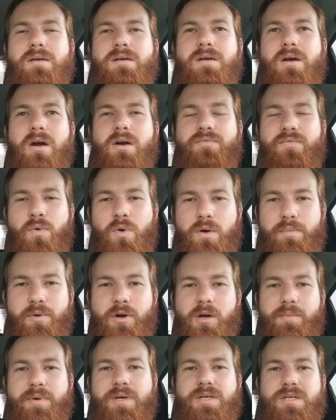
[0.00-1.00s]
are for a
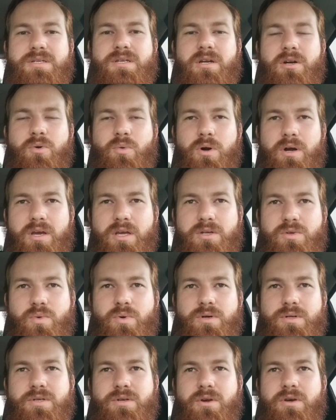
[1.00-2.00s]
purpose and are working
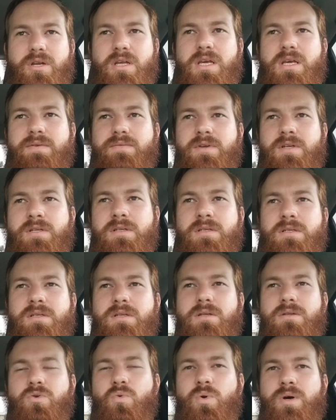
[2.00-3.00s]
towards the good.
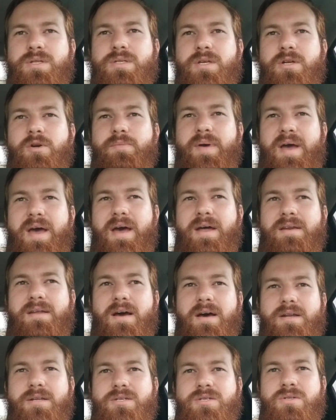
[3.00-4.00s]
Even the ones that are bad,
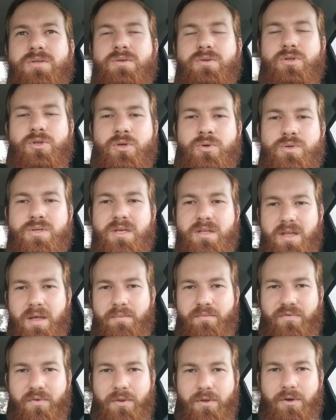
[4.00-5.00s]
God is using
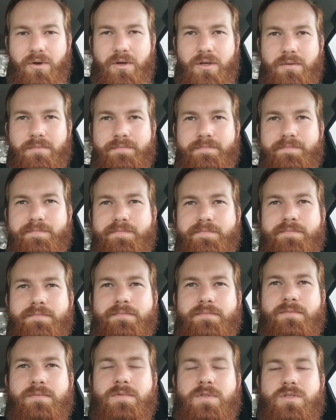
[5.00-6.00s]
them for the good.
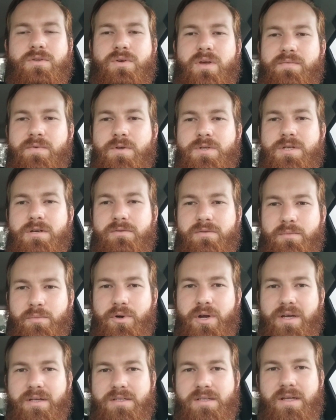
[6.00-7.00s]
So give yourself a
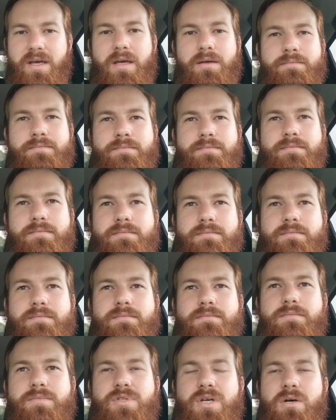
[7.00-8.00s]
break today.
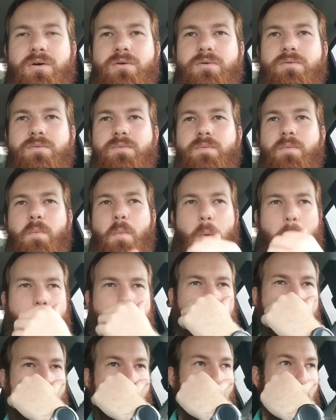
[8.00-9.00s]
Don't, you
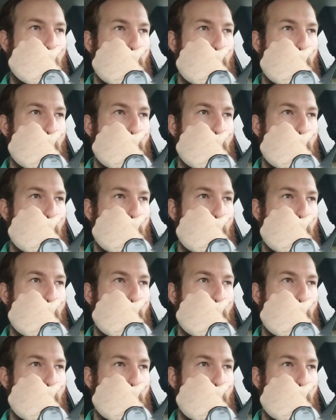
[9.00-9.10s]
know,